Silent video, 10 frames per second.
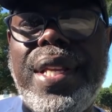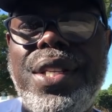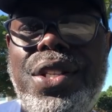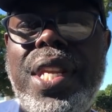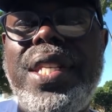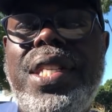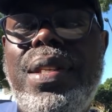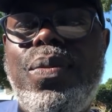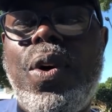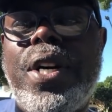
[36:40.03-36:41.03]

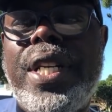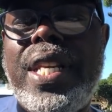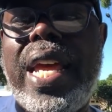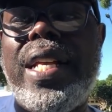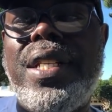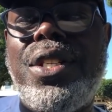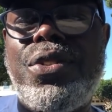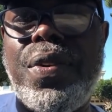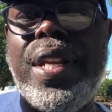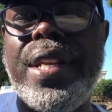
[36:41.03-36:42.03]
Sissies walking down the
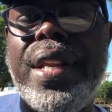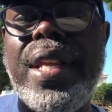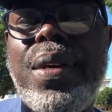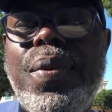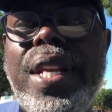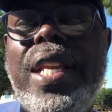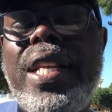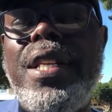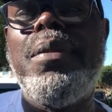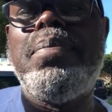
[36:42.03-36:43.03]
street with a
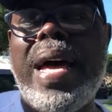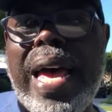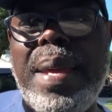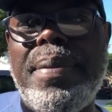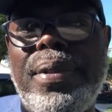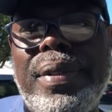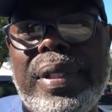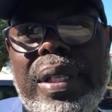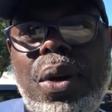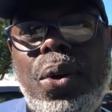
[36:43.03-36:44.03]
little Bible,
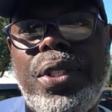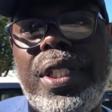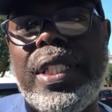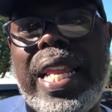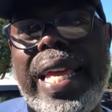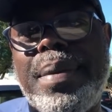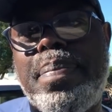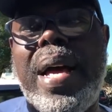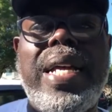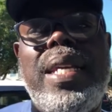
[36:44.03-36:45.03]
holding it like
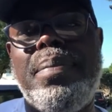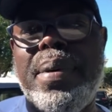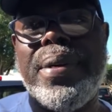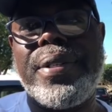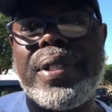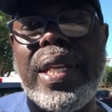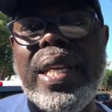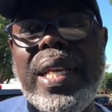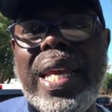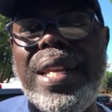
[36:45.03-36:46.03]
pocketbooks,
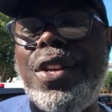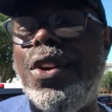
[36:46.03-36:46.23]
and